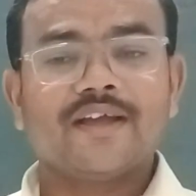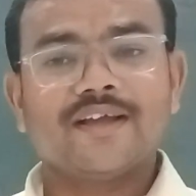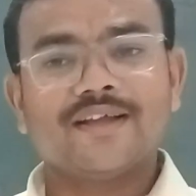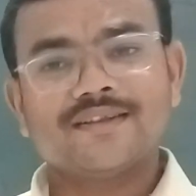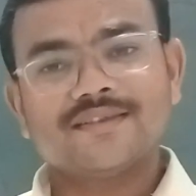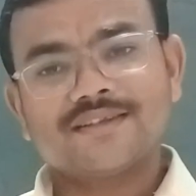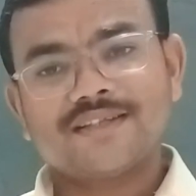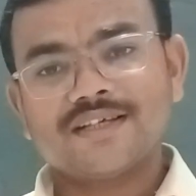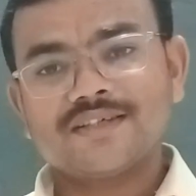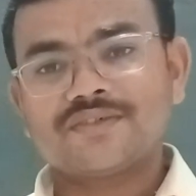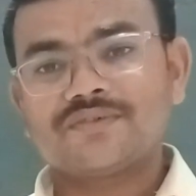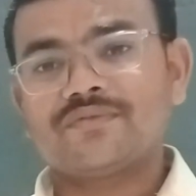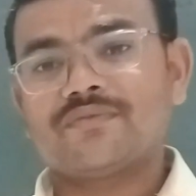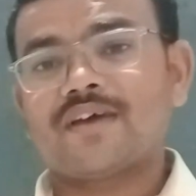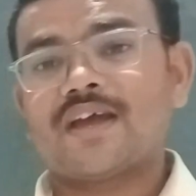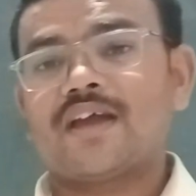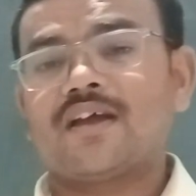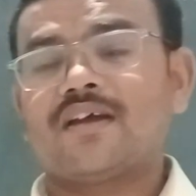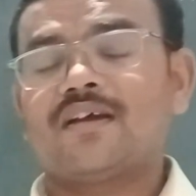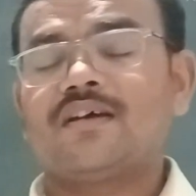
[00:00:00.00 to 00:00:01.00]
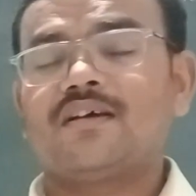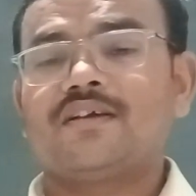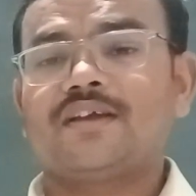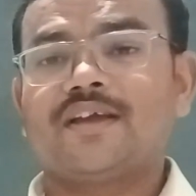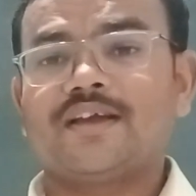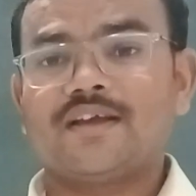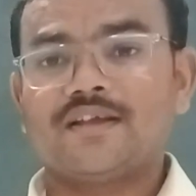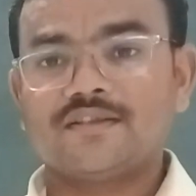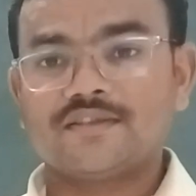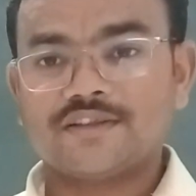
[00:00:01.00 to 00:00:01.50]
In this way,
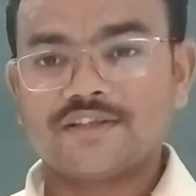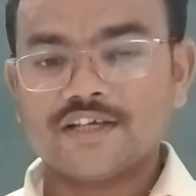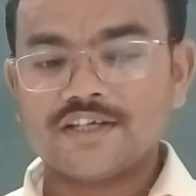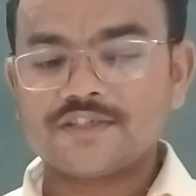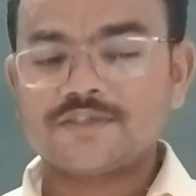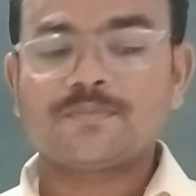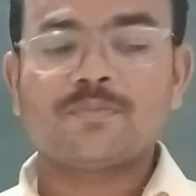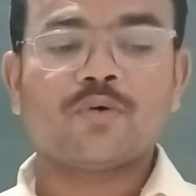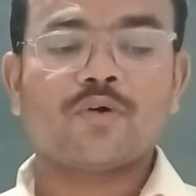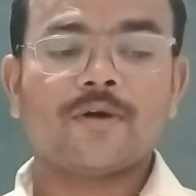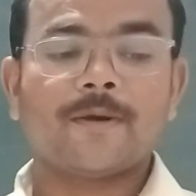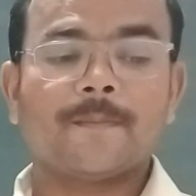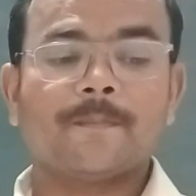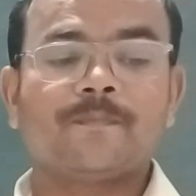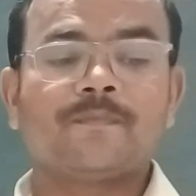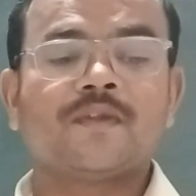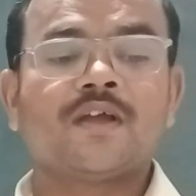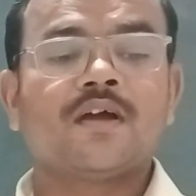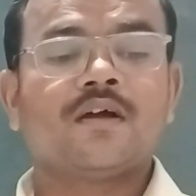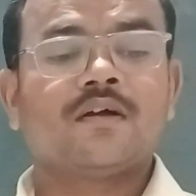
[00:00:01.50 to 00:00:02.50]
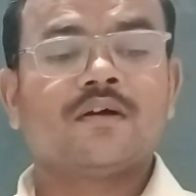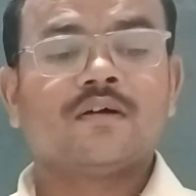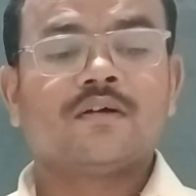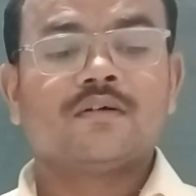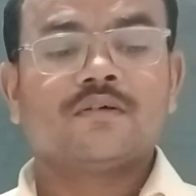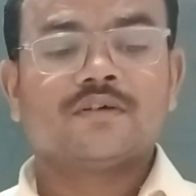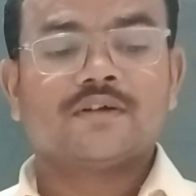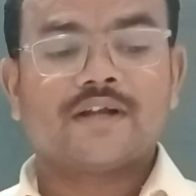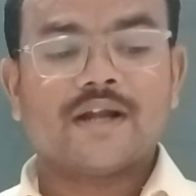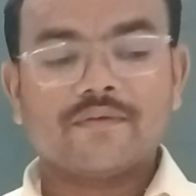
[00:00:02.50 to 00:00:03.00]
in this poem,
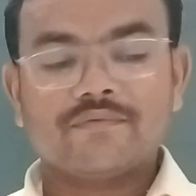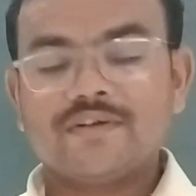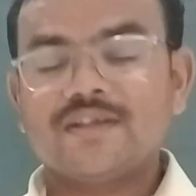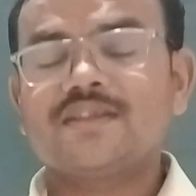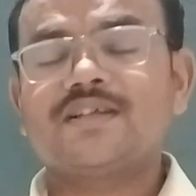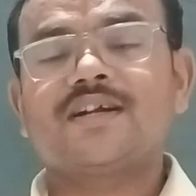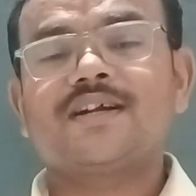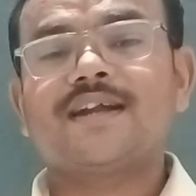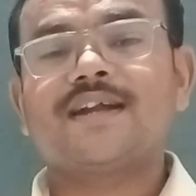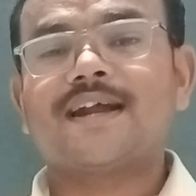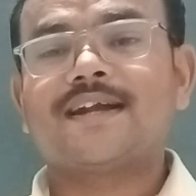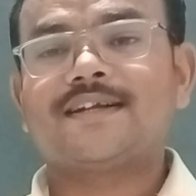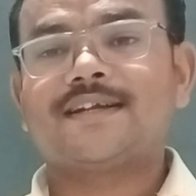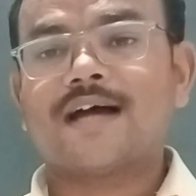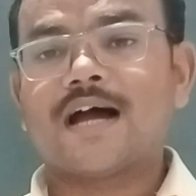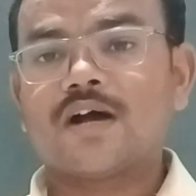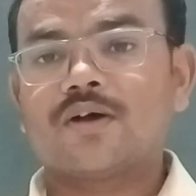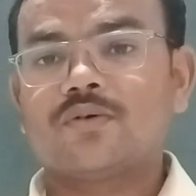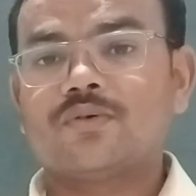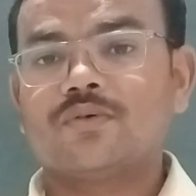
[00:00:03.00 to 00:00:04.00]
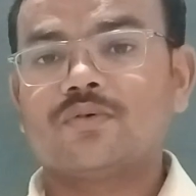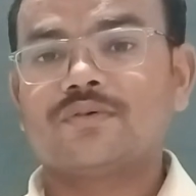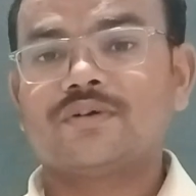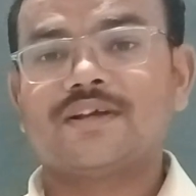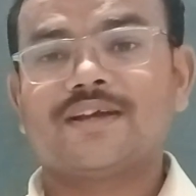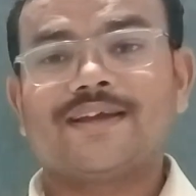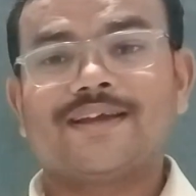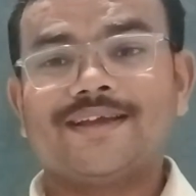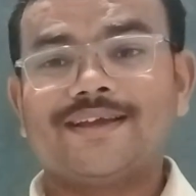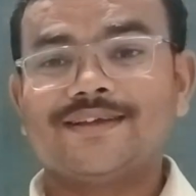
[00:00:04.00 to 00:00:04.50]
Rabindranath Tagore
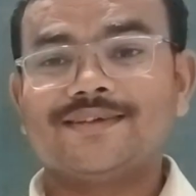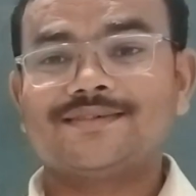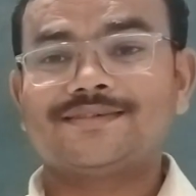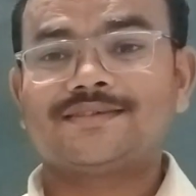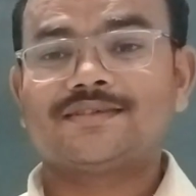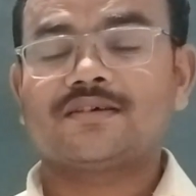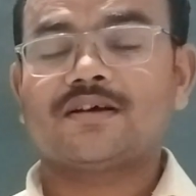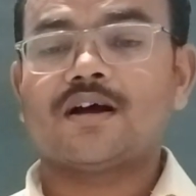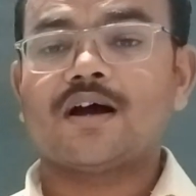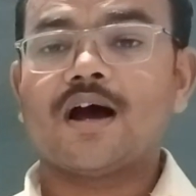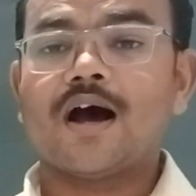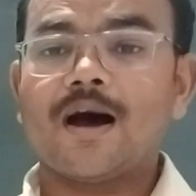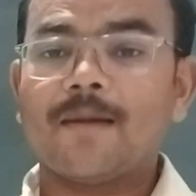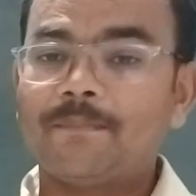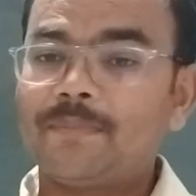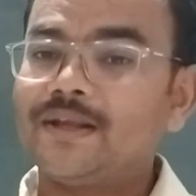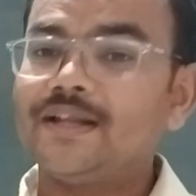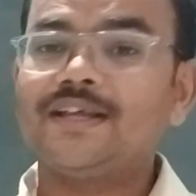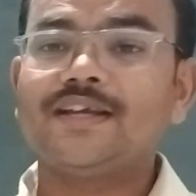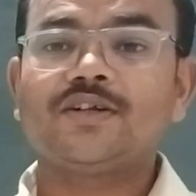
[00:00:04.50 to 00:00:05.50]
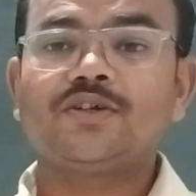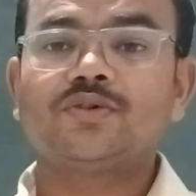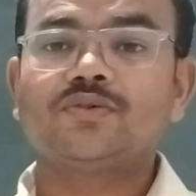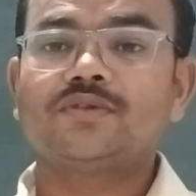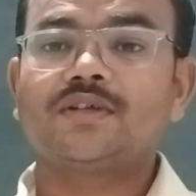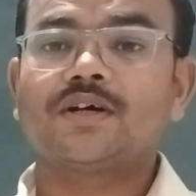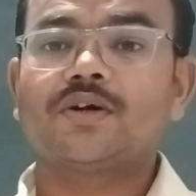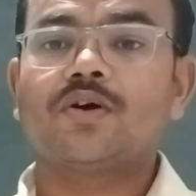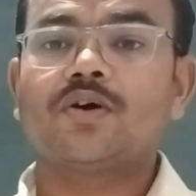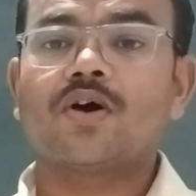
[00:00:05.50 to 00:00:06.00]
is appealing
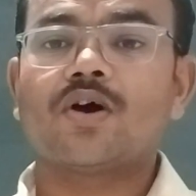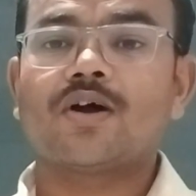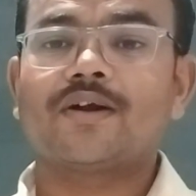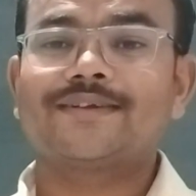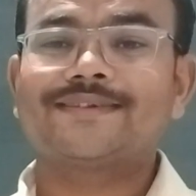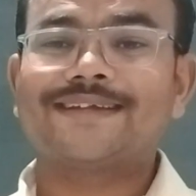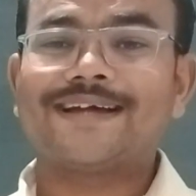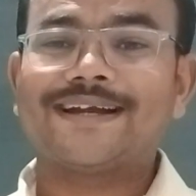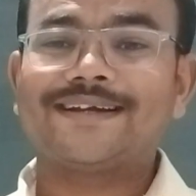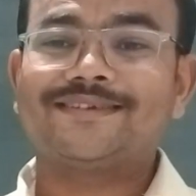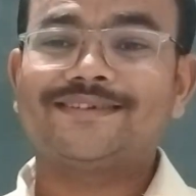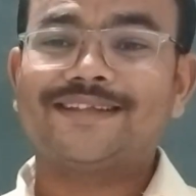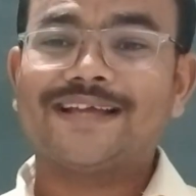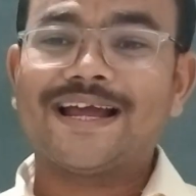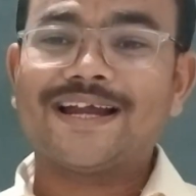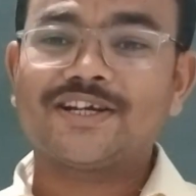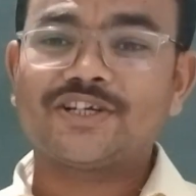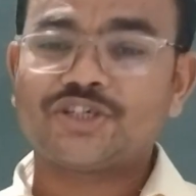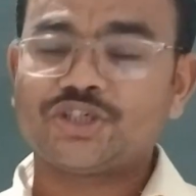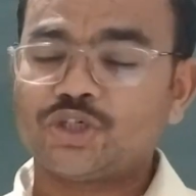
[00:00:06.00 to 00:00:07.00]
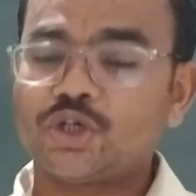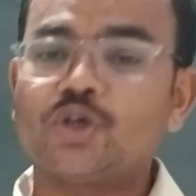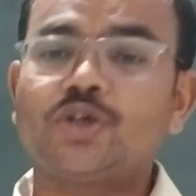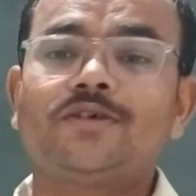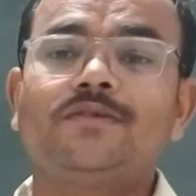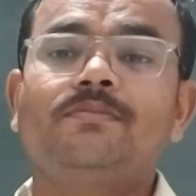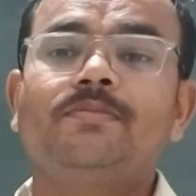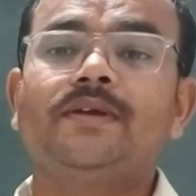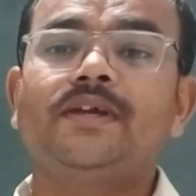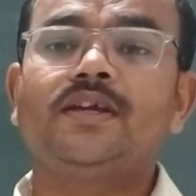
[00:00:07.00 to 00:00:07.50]
to the God that there
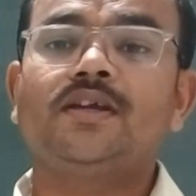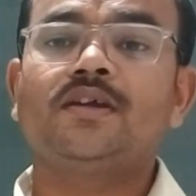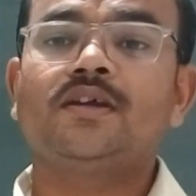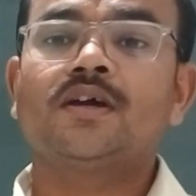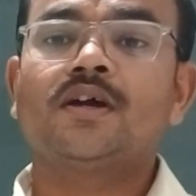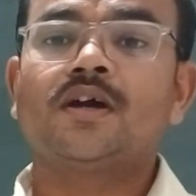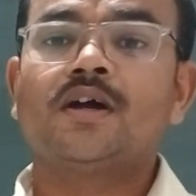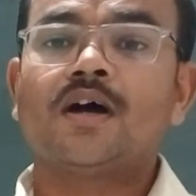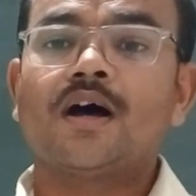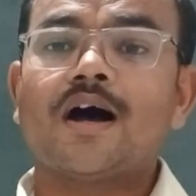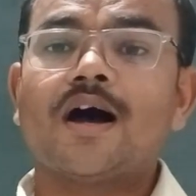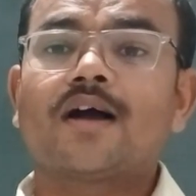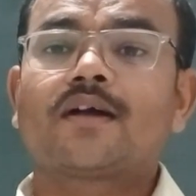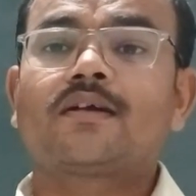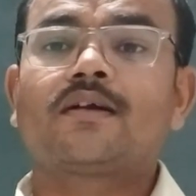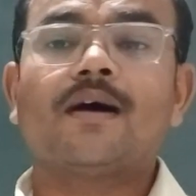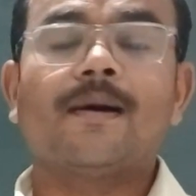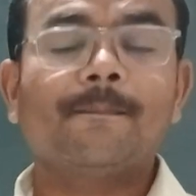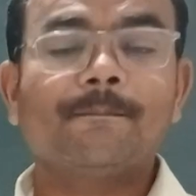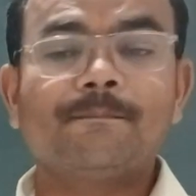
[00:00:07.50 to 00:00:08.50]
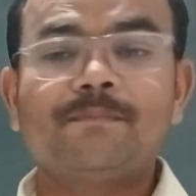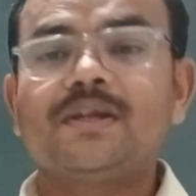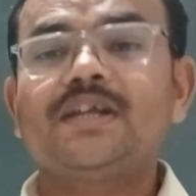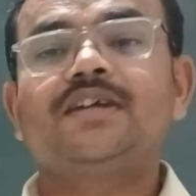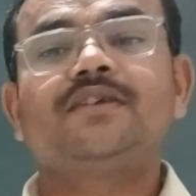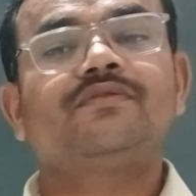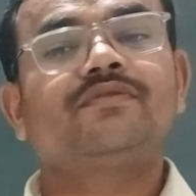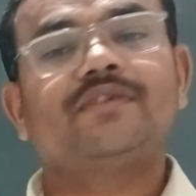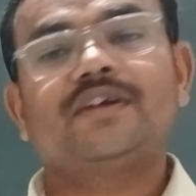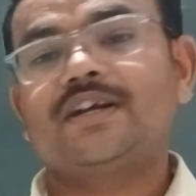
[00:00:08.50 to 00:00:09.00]
should be a
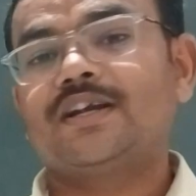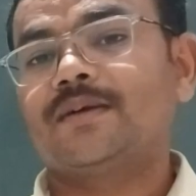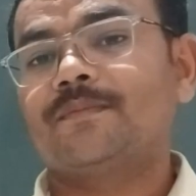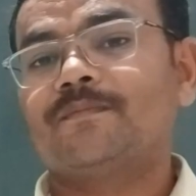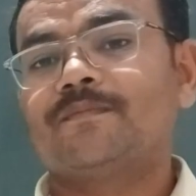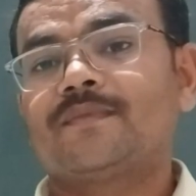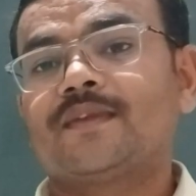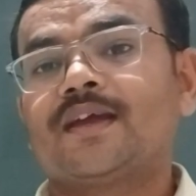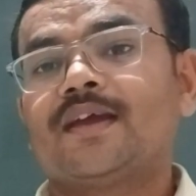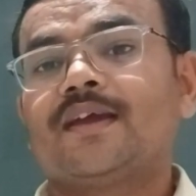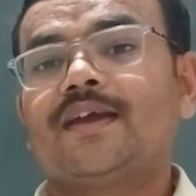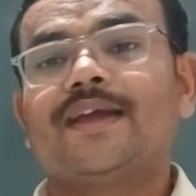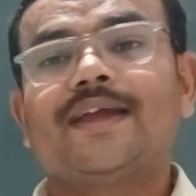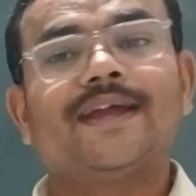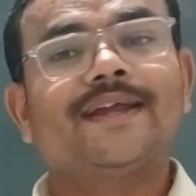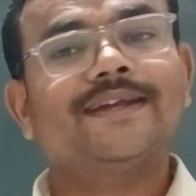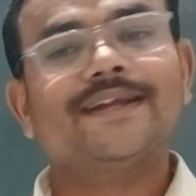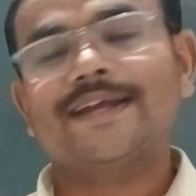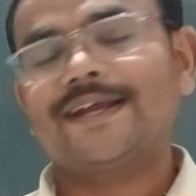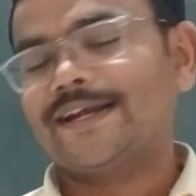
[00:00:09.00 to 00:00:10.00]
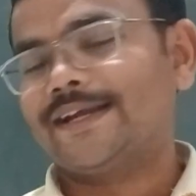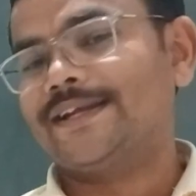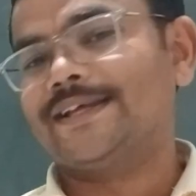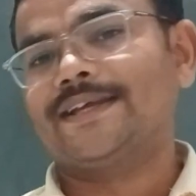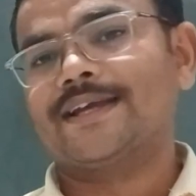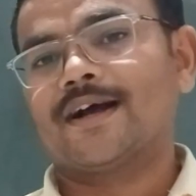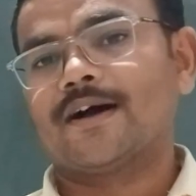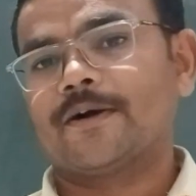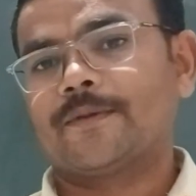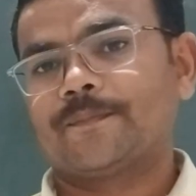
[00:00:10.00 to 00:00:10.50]
complete freedom in
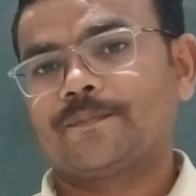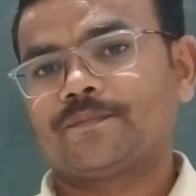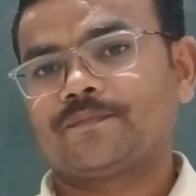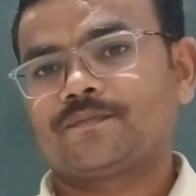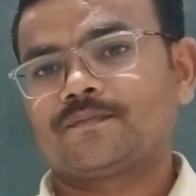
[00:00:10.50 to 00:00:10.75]
India.